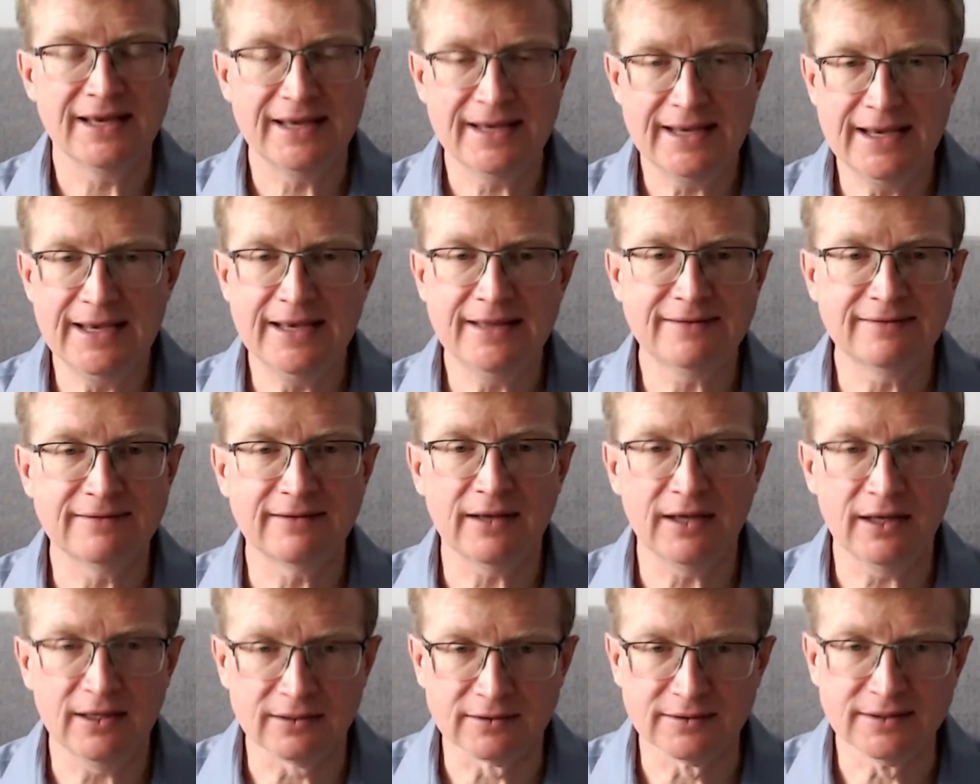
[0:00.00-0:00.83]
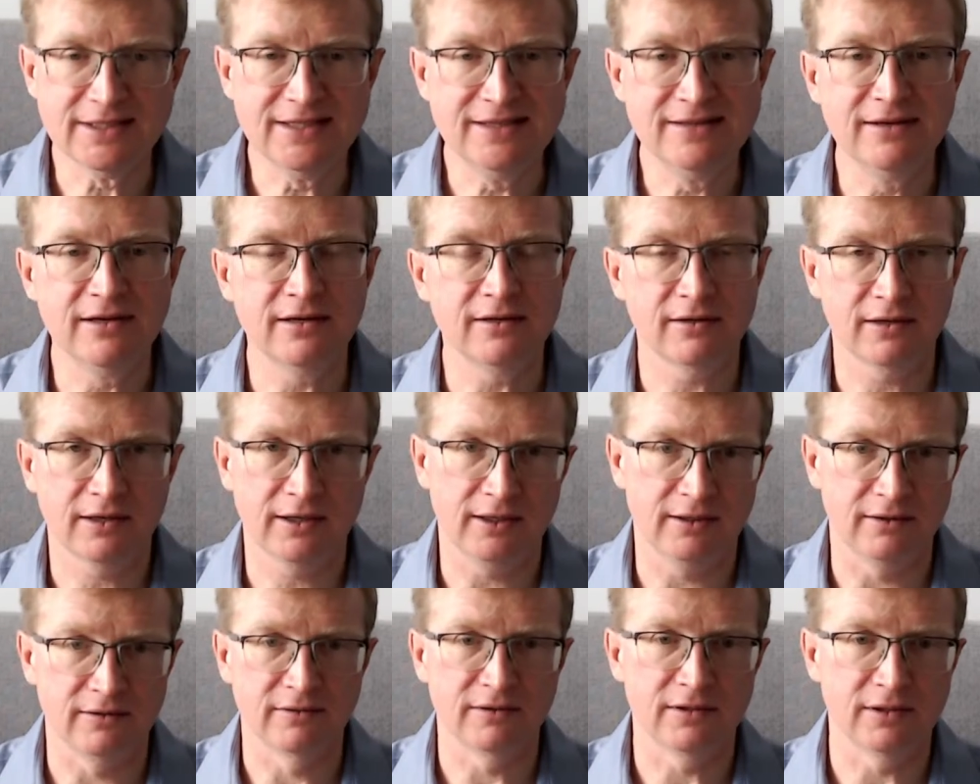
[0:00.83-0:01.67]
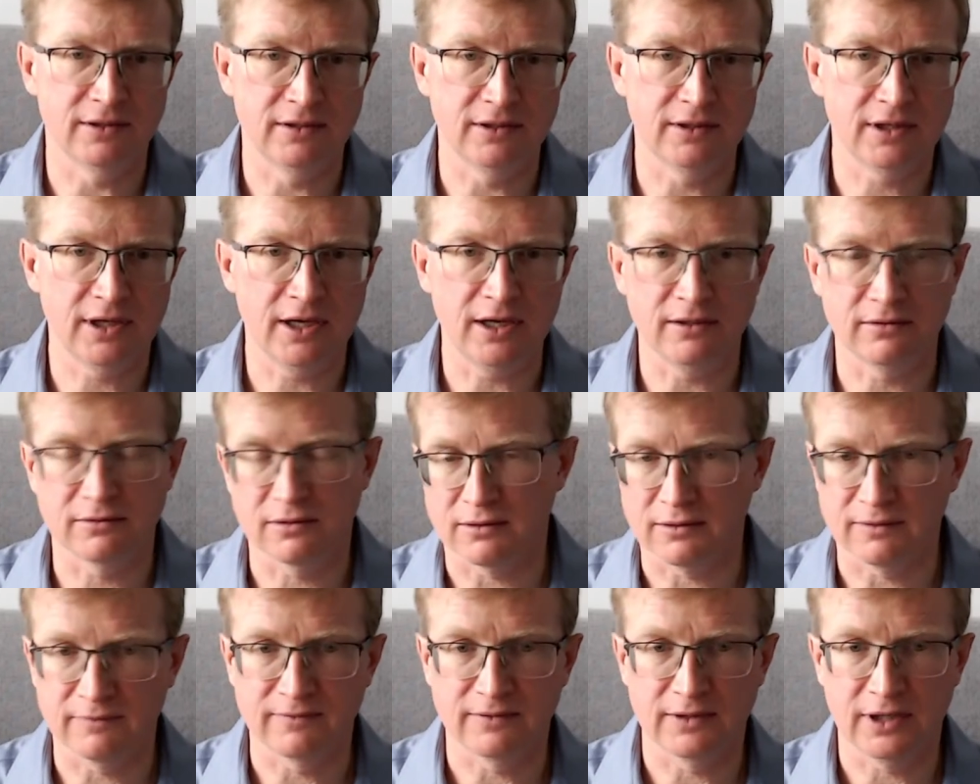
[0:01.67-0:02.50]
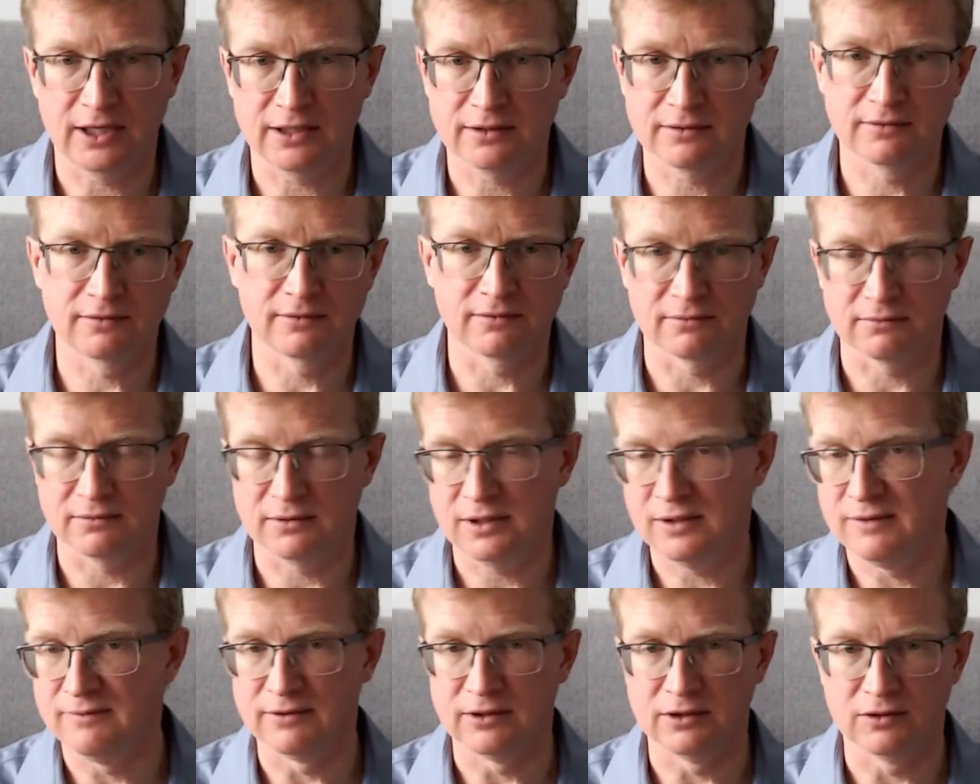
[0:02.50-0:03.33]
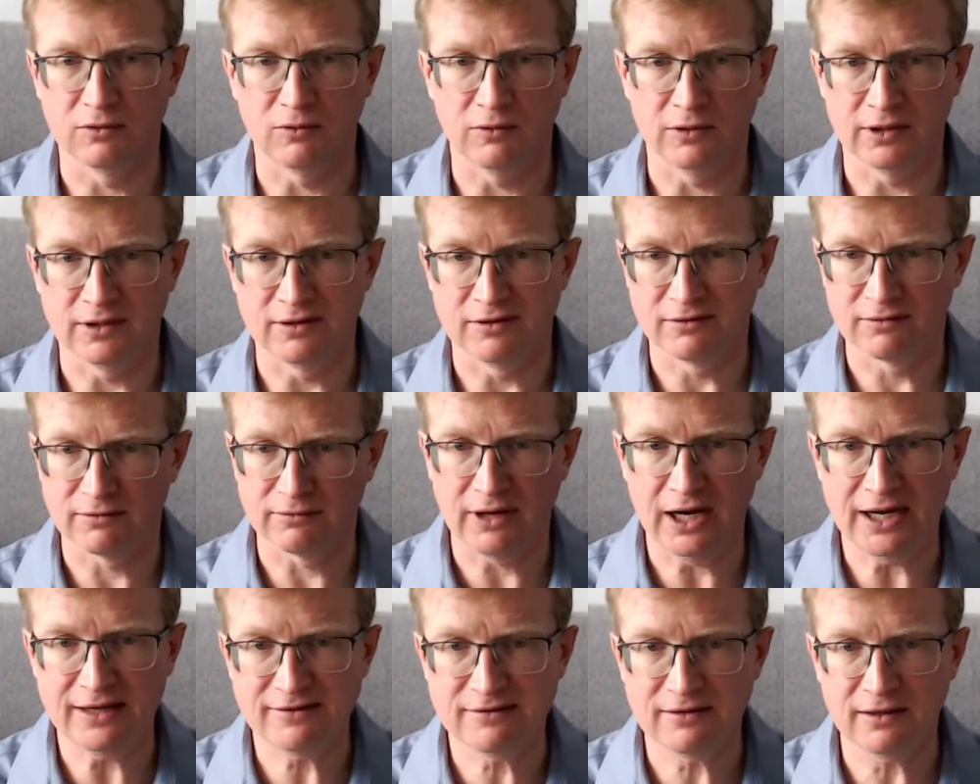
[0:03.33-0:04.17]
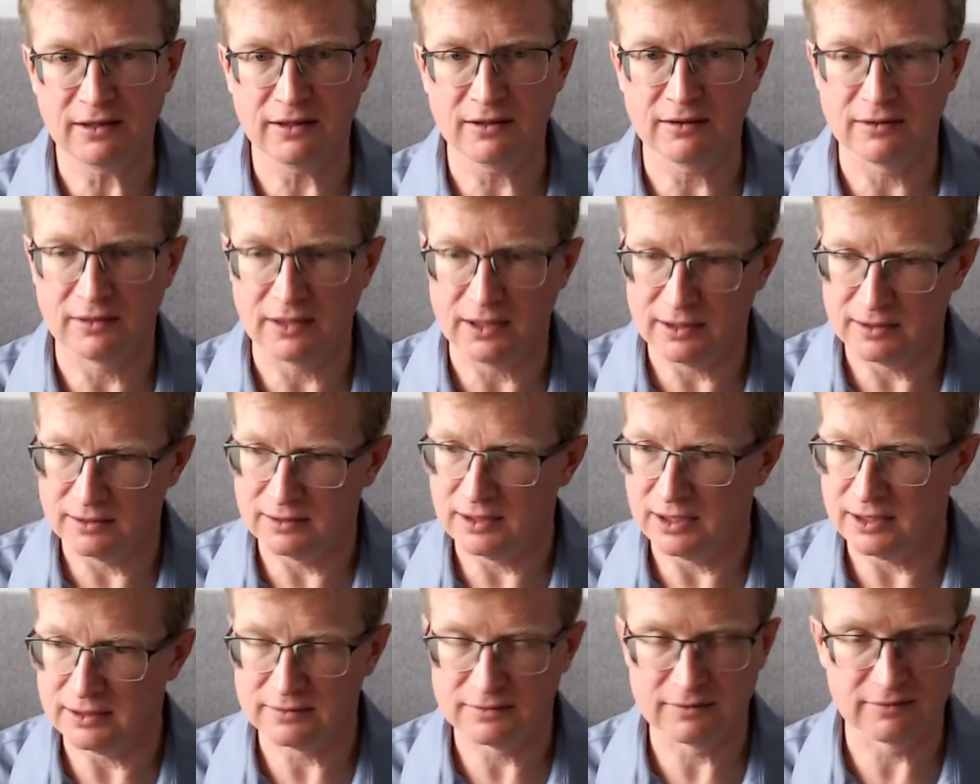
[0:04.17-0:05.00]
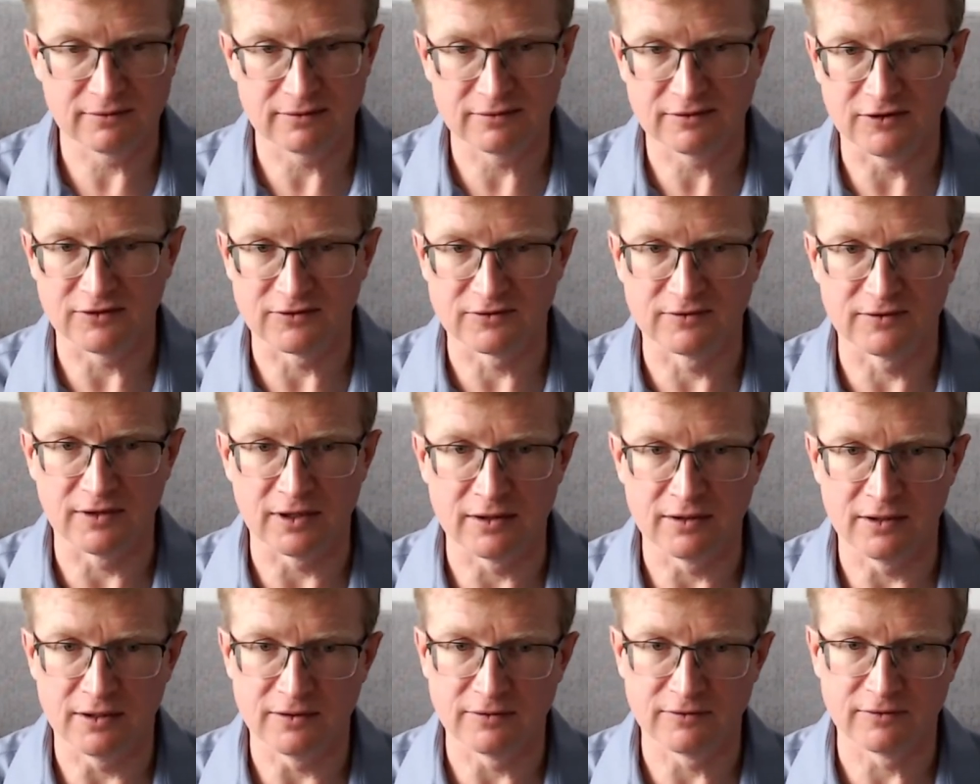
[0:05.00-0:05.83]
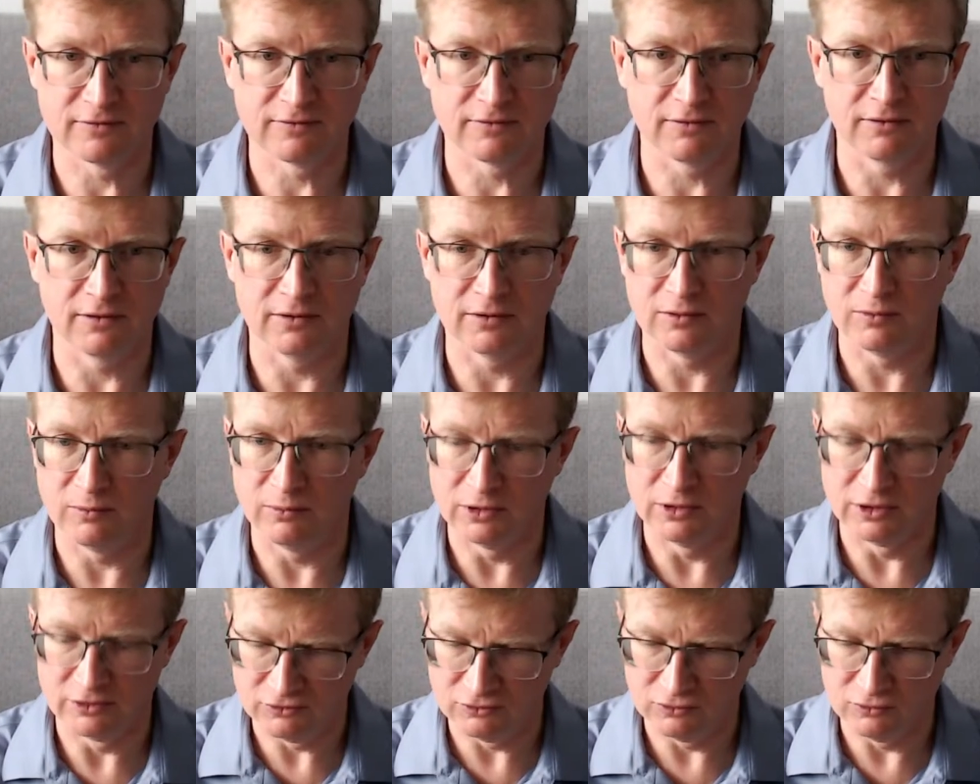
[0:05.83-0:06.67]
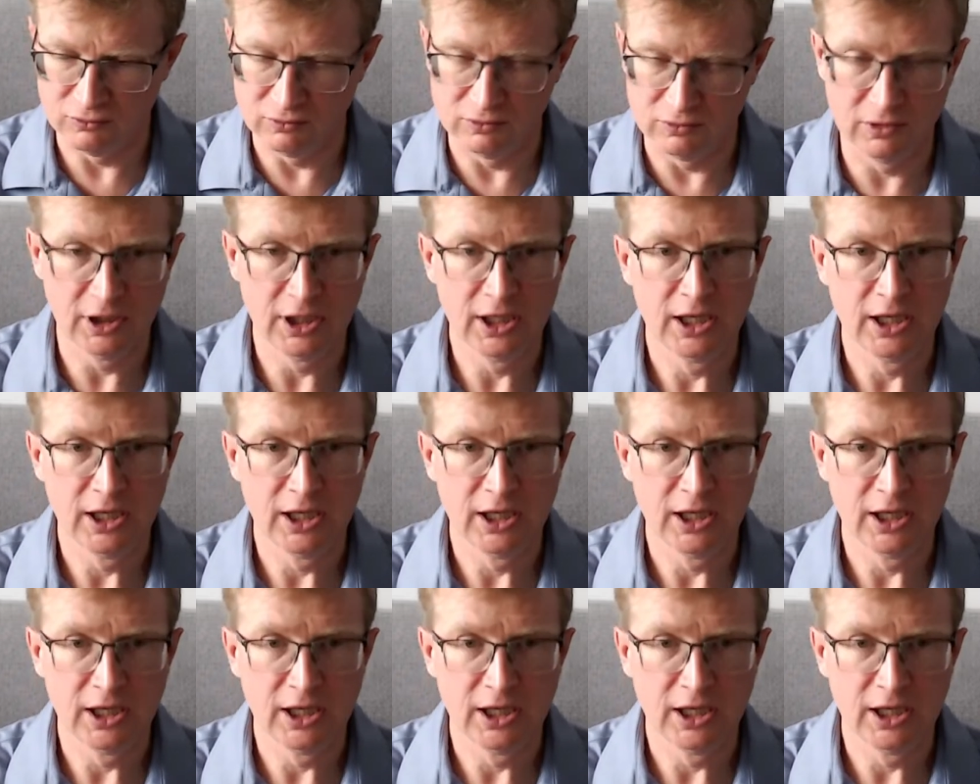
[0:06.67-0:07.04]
it's a leading health indicator, and that inventory is rising, then that just signals you will soon